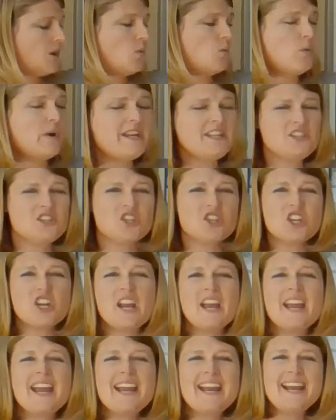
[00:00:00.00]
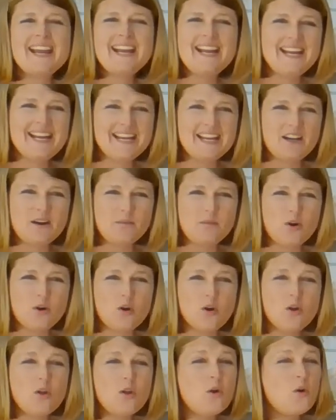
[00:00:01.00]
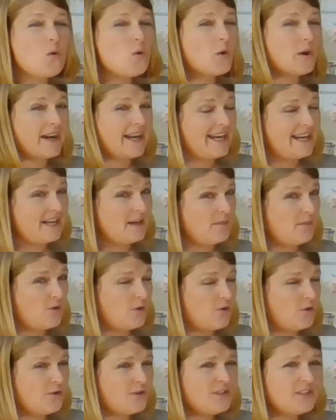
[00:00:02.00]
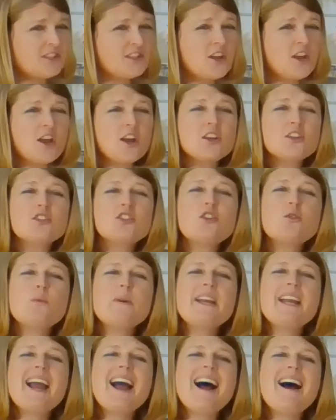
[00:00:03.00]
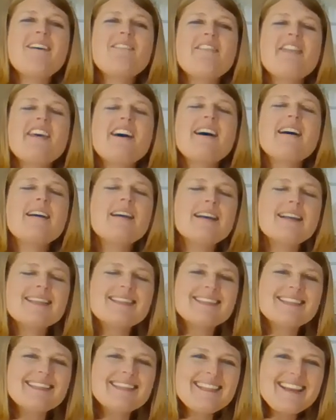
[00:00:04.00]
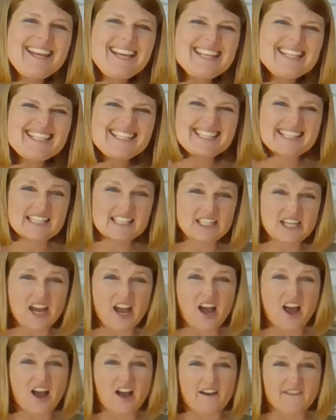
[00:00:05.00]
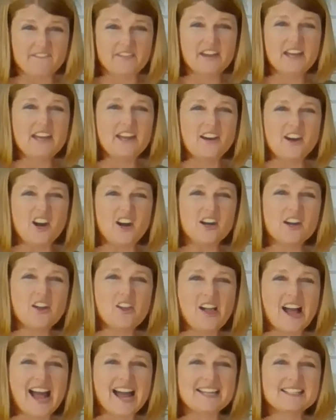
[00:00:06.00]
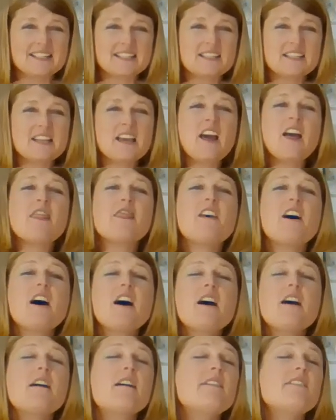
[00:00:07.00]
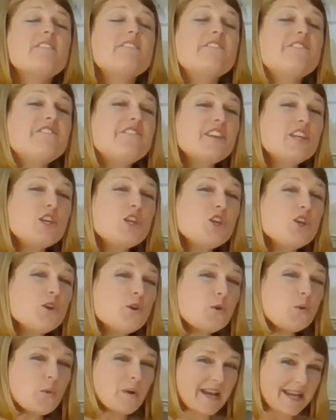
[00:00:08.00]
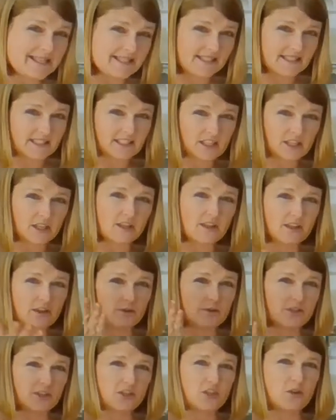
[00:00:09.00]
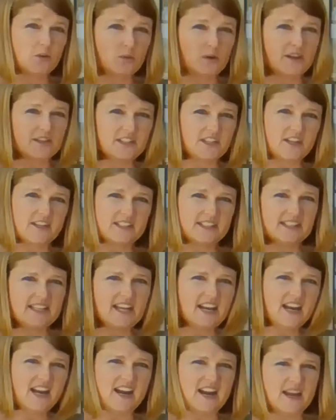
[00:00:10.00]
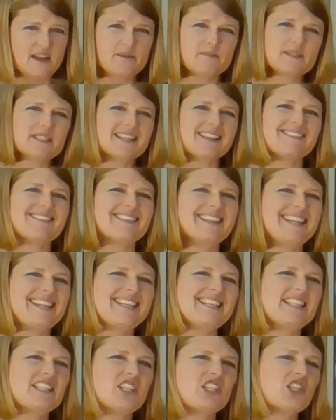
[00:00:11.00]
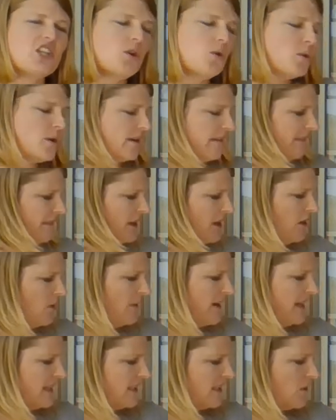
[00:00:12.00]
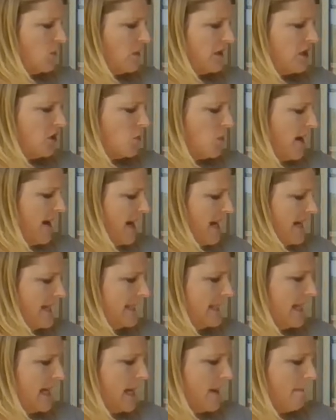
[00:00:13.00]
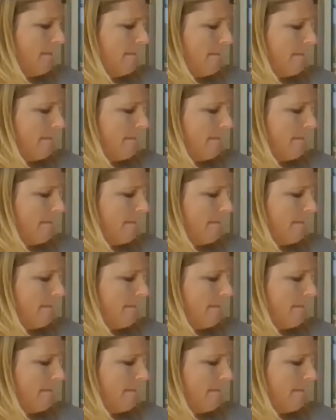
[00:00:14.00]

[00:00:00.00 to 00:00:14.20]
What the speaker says: Which animal or animals do we have the least of in our class? The fewest. Those two words are synonyms, least or fewest. Which one is it?